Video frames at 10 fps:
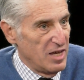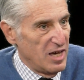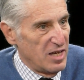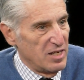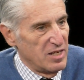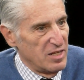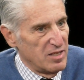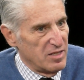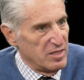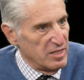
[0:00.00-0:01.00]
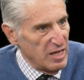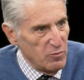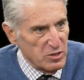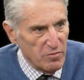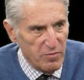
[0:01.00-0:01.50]
And that
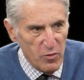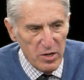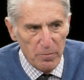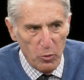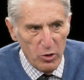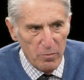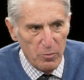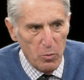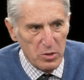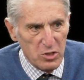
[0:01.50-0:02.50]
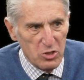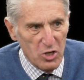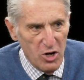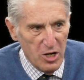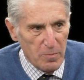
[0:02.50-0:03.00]
was a very important moment in
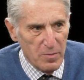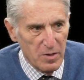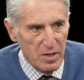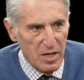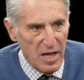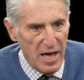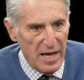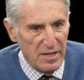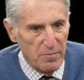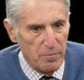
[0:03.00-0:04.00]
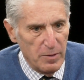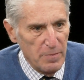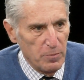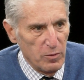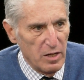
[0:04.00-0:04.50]
time. And
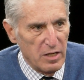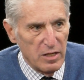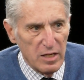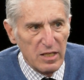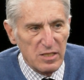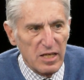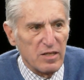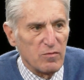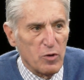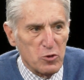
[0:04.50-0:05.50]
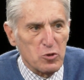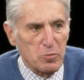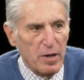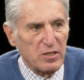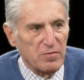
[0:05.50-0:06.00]
people, and he said
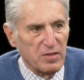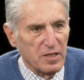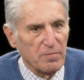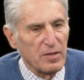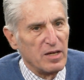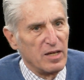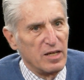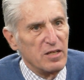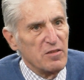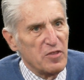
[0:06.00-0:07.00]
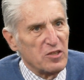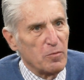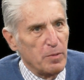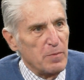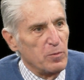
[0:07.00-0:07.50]
retrospectively, he didn't think the
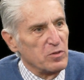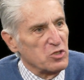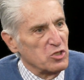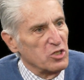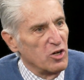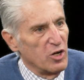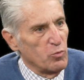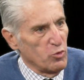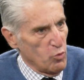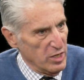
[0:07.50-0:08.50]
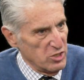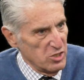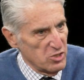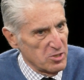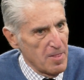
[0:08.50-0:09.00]
people in the synagogue were
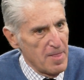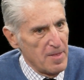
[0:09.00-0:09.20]
racist.